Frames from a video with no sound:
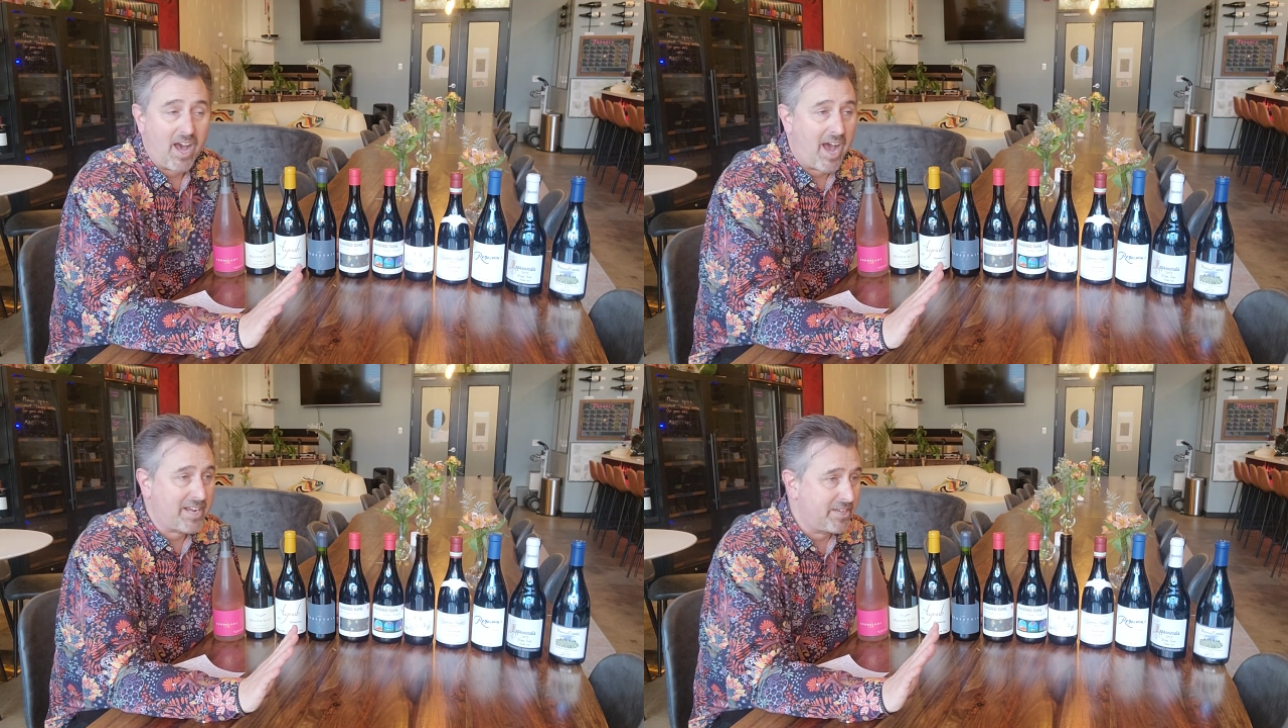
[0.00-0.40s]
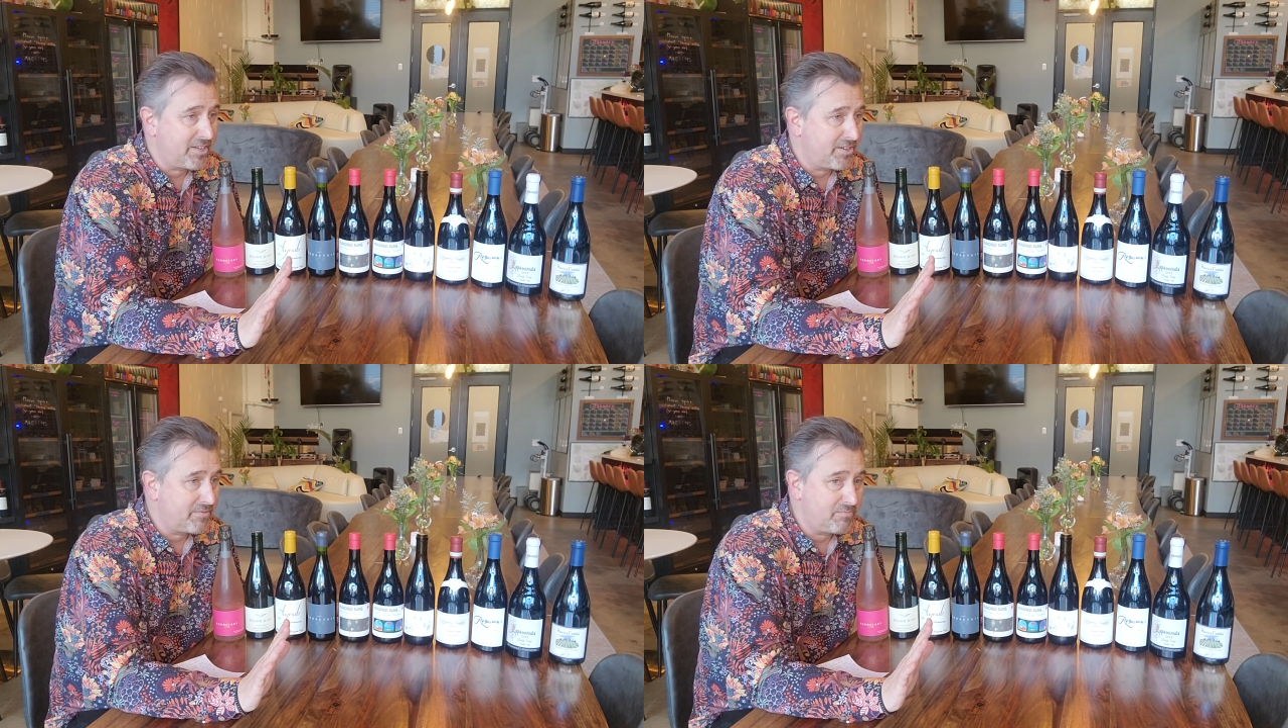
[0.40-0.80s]
I
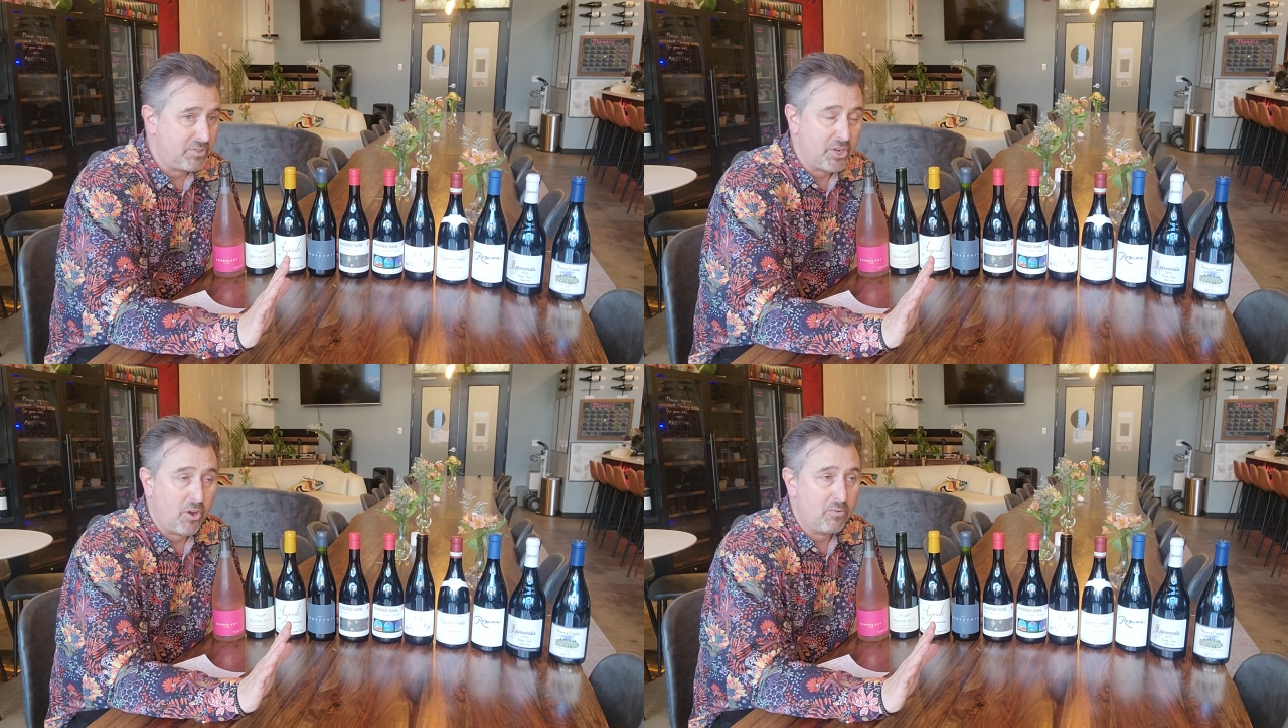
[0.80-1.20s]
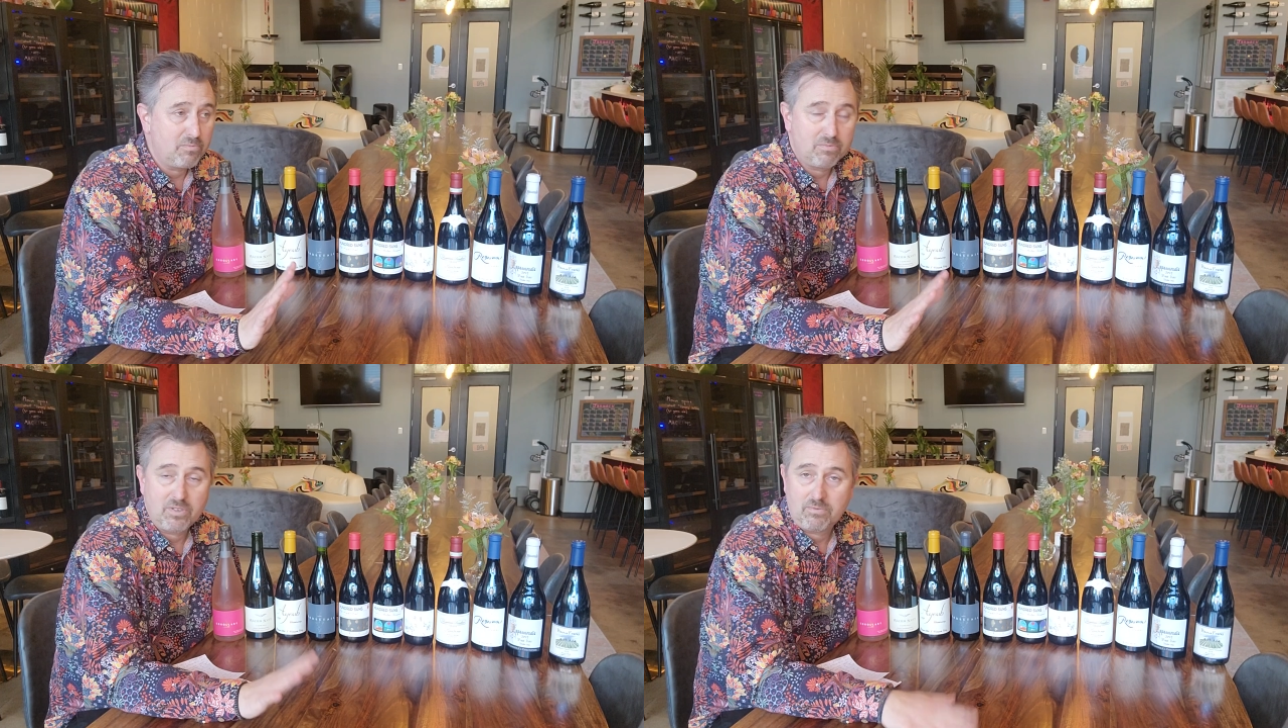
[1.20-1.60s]
can
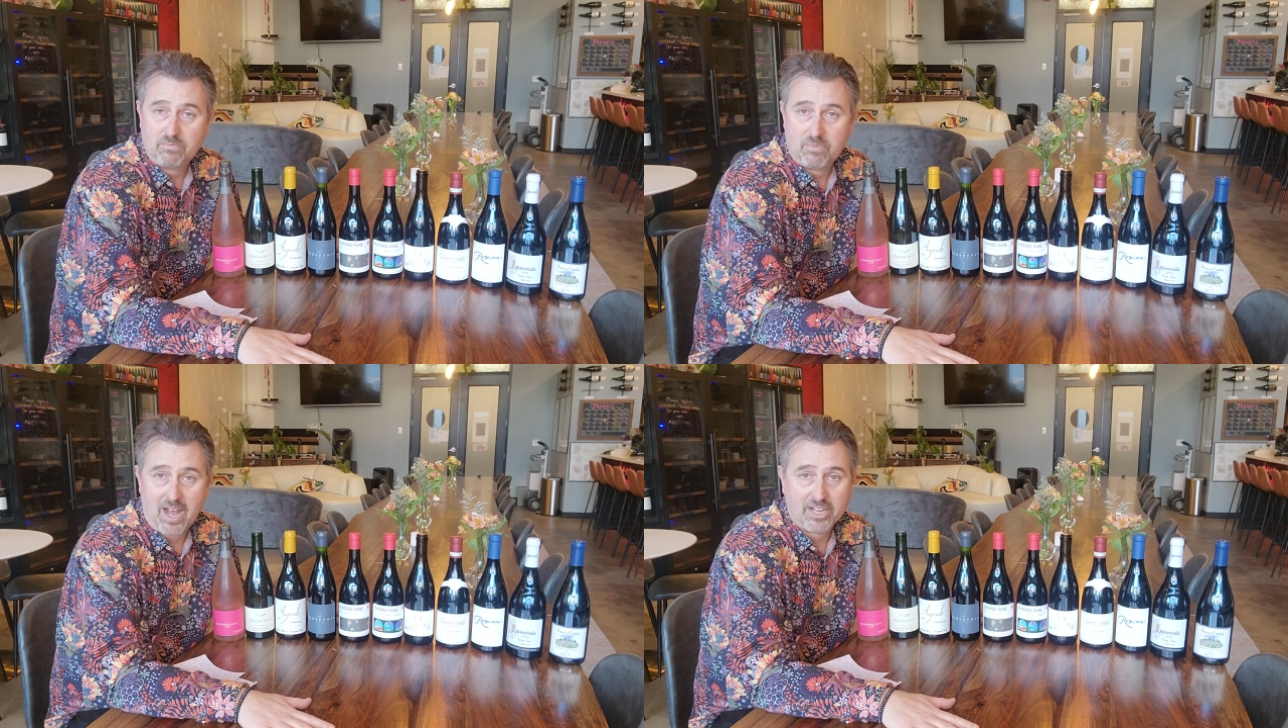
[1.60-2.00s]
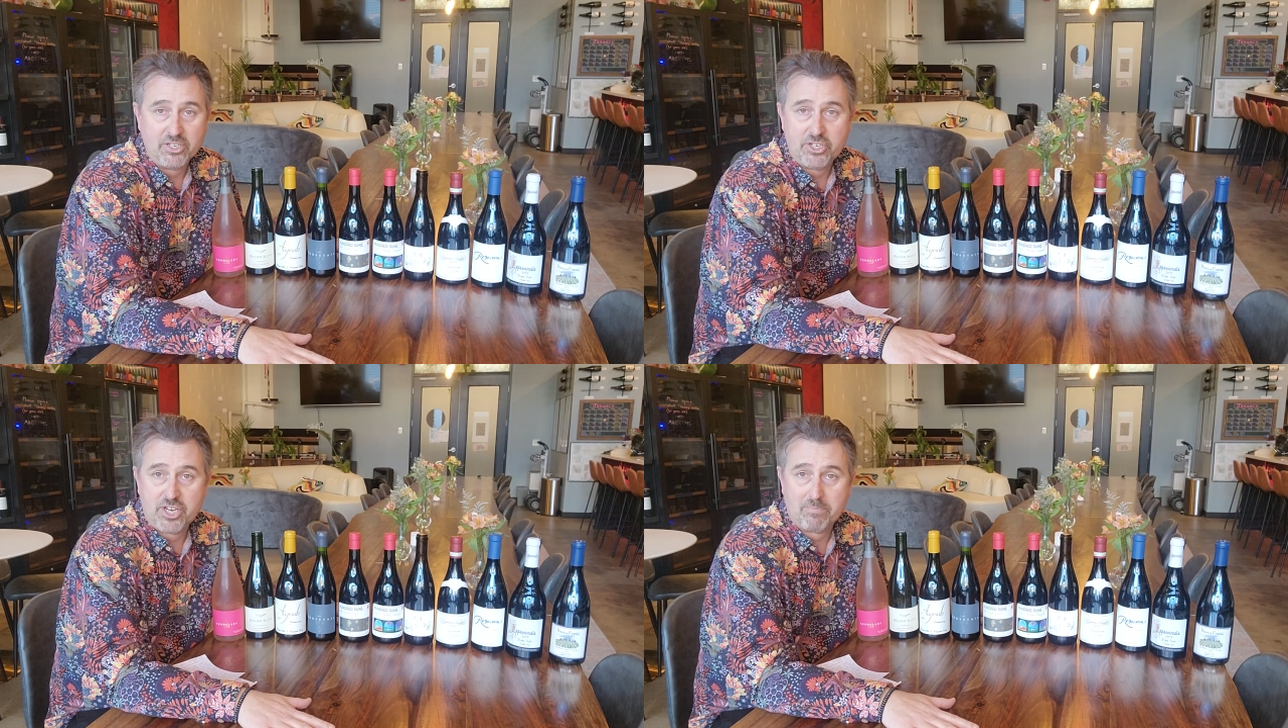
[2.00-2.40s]

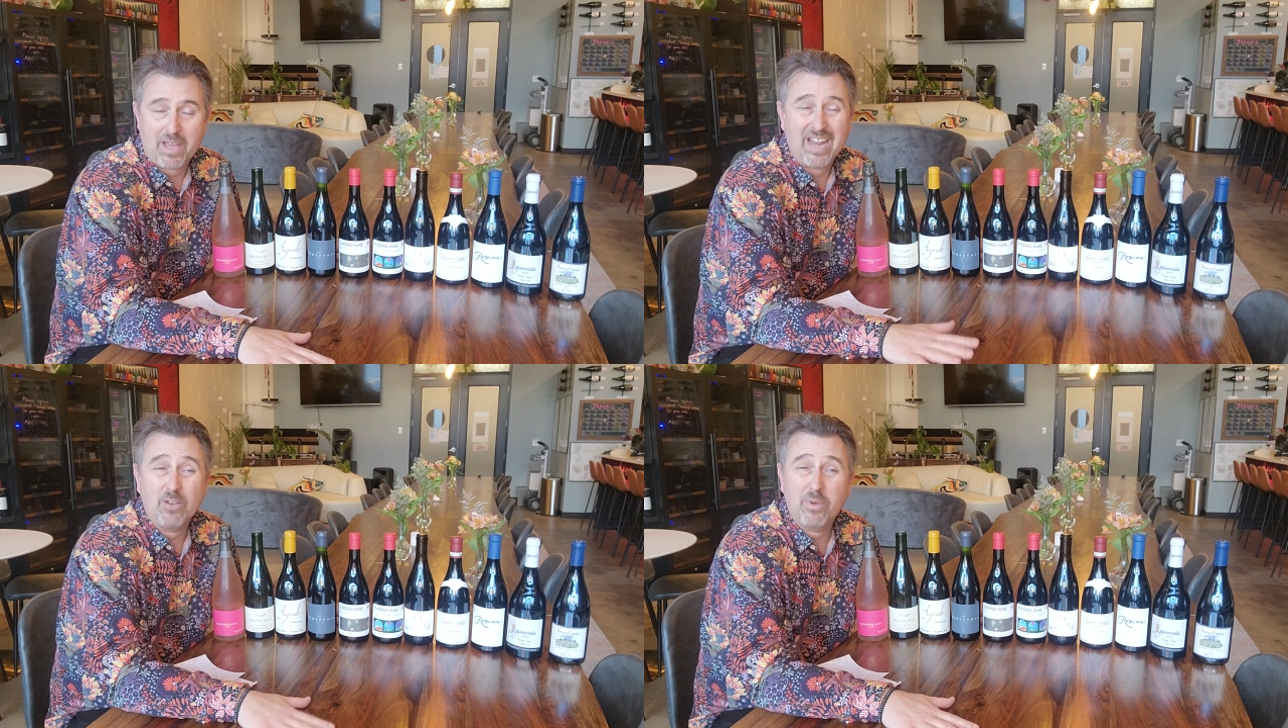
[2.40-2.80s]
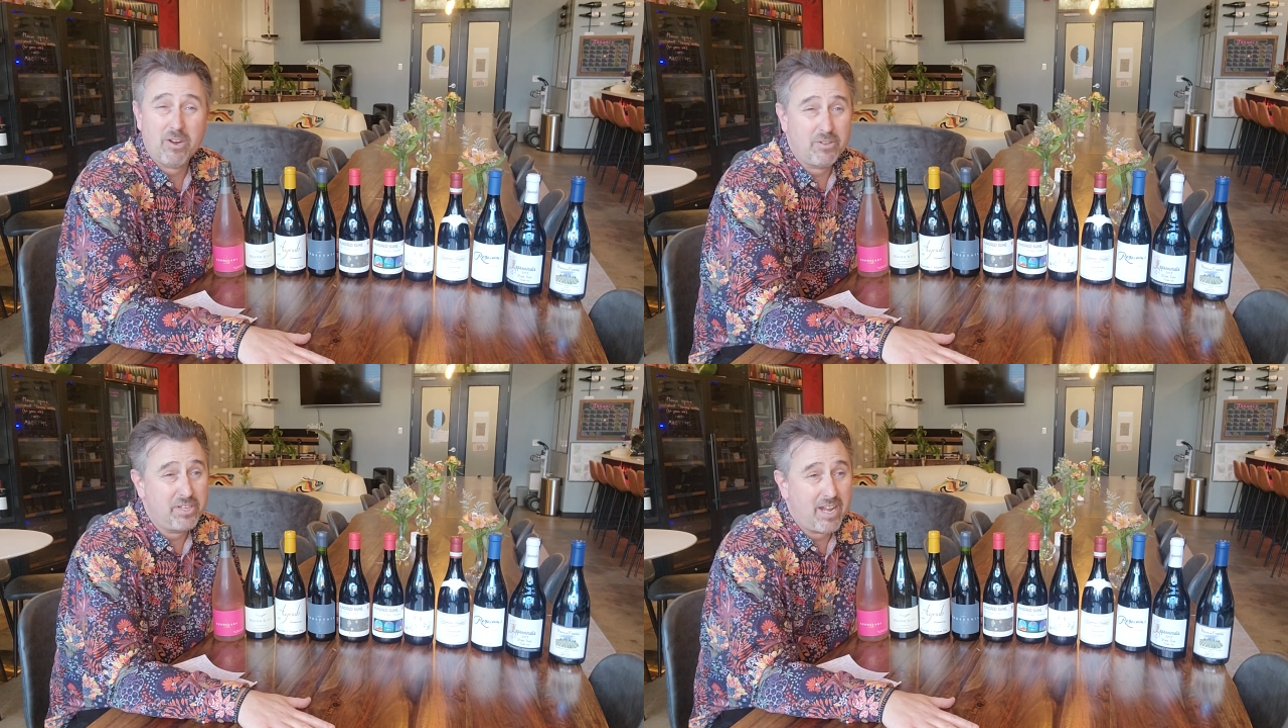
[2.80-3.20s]
ship
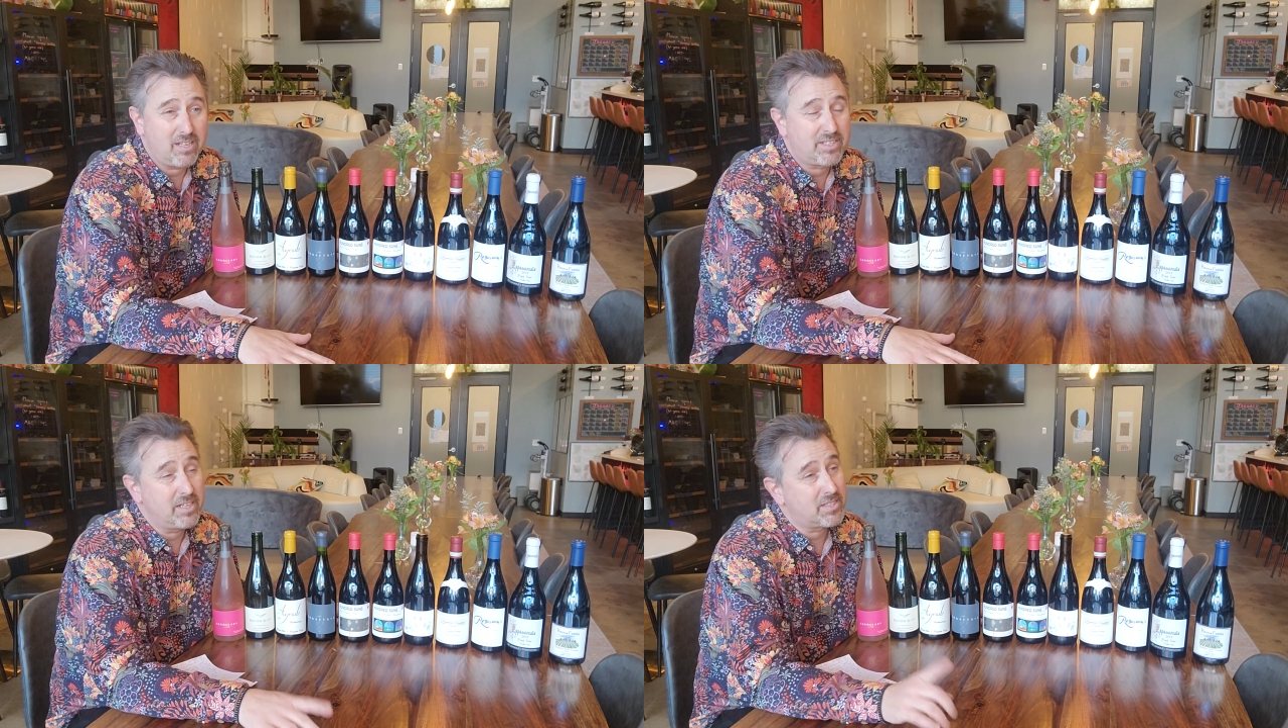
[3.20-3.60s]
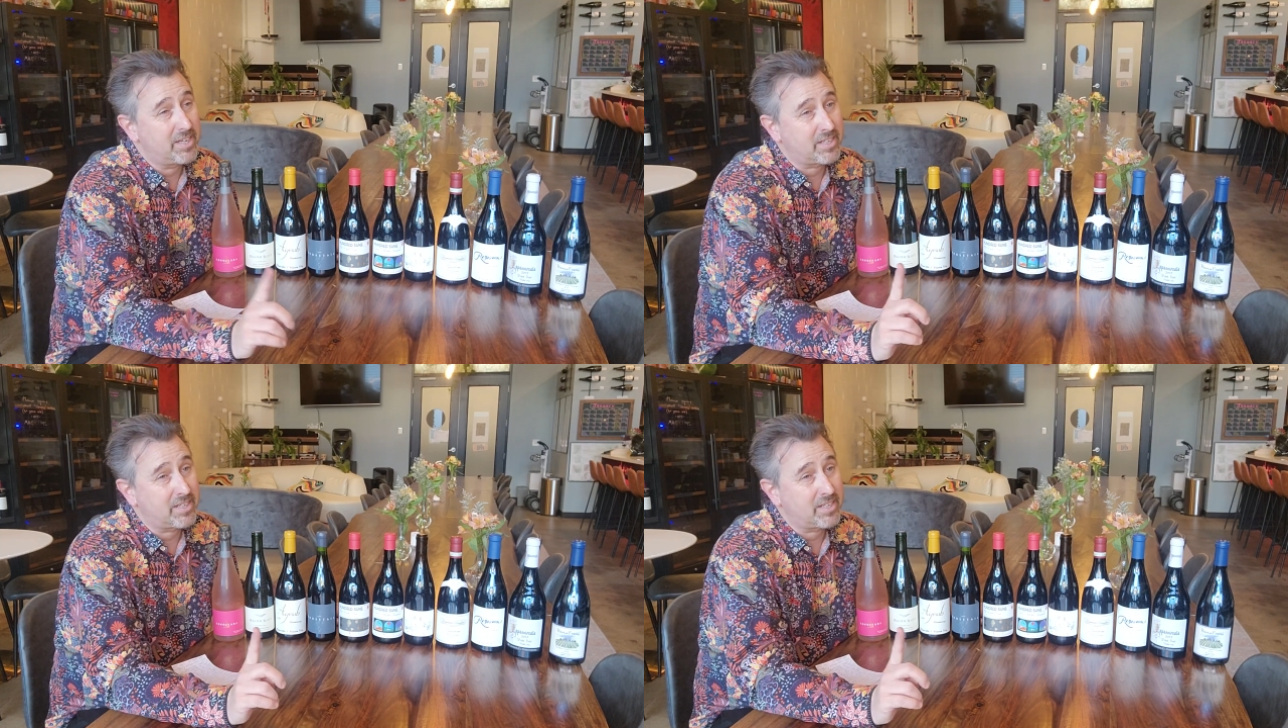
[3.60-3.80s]
anywhere in the United States